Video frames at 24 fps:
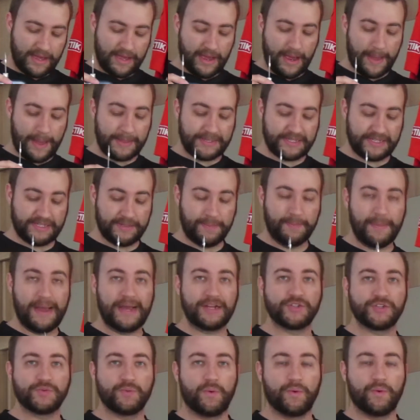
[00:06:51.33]
and this is a
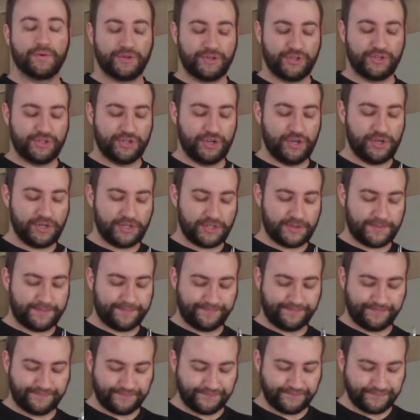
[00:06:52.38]
match-worn shirt,
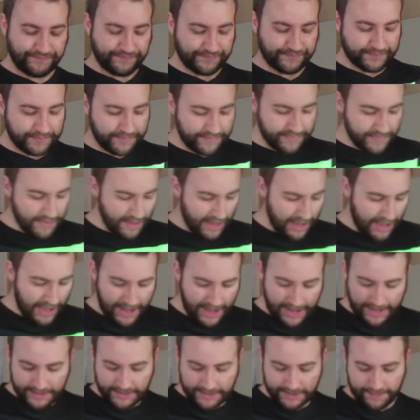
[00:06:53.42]

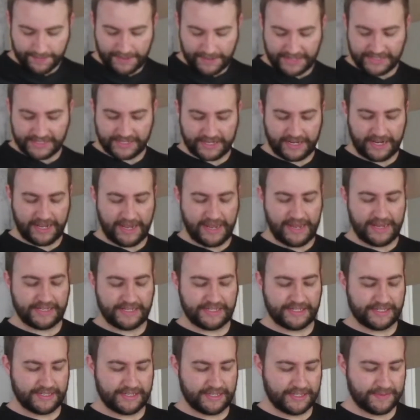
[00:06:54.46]
and basically
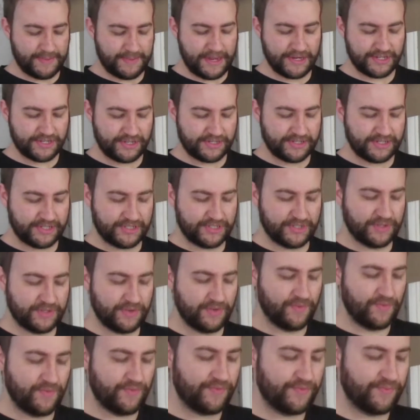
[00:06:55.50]
it's a special edition
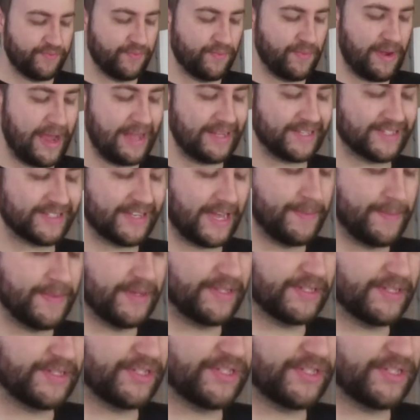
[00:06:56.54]
Alzheimer's